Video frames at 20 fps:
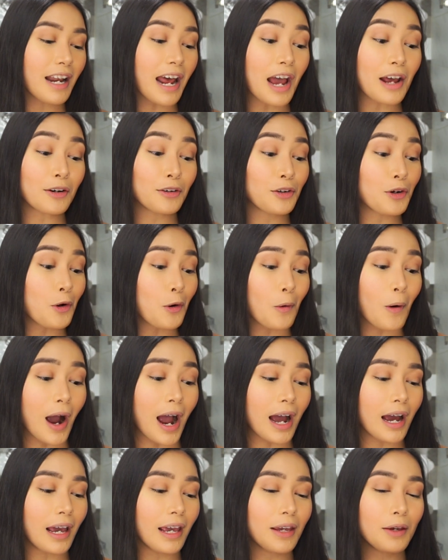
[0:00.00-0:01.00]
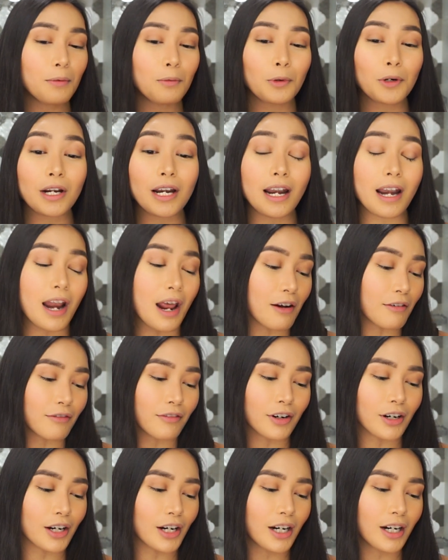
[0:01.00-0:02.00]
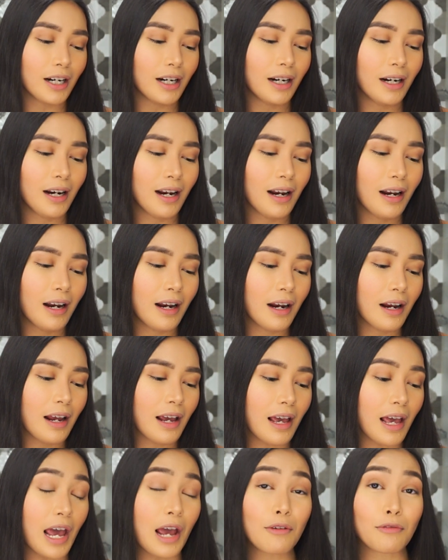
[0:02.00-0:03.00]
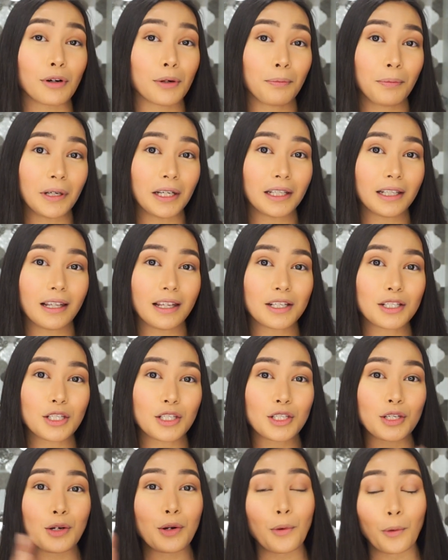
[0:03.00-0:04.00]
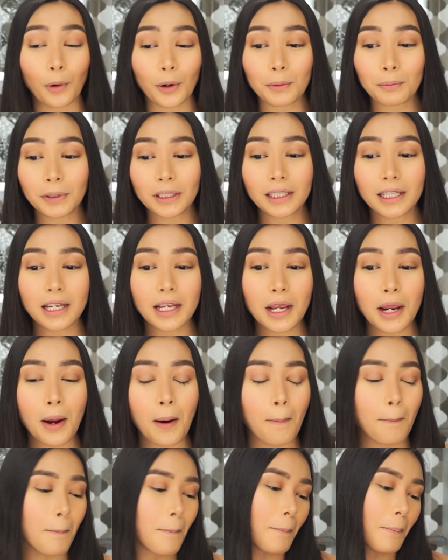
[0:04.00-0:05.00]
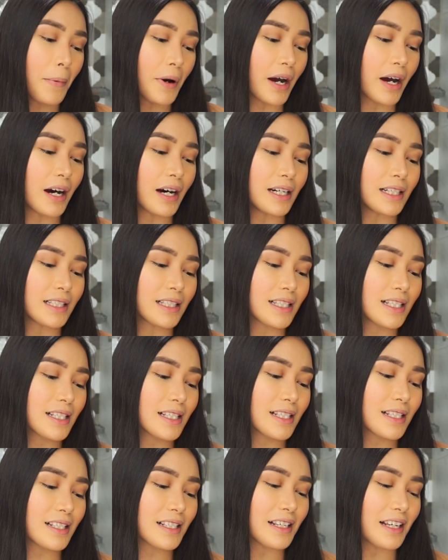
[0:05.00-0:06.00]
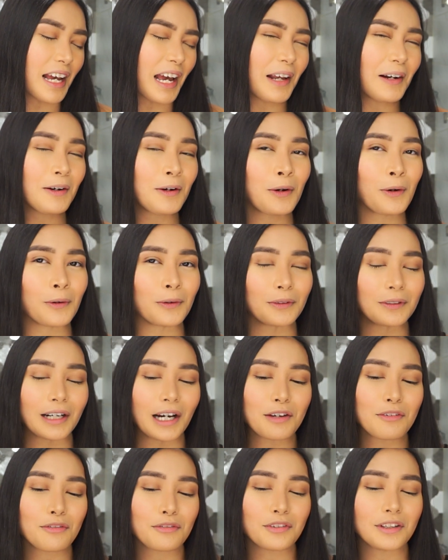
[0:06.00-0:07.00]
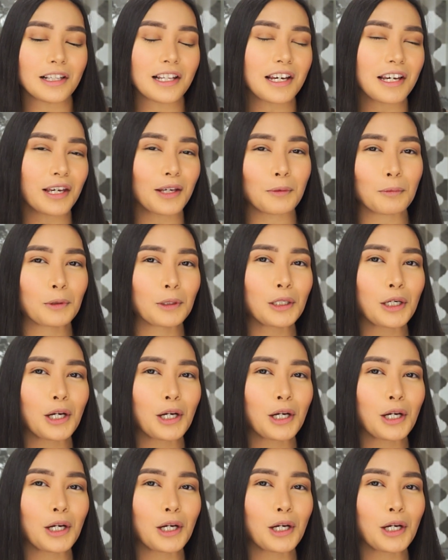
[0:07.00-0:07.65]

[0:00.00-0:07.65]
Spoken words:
I don't know, I would never ever pick this normally, but I don't know, I feel like it would